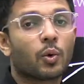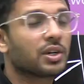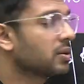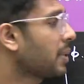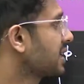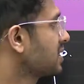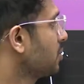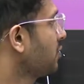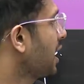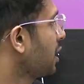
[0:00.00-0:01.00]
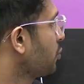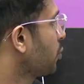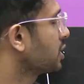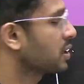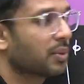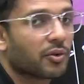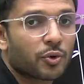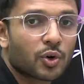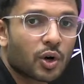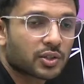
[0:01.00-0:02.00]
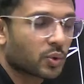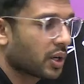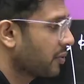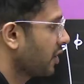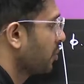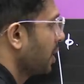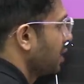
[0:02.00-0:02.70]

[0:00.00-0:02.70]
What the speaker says: What is the maximum value possible for cos square 5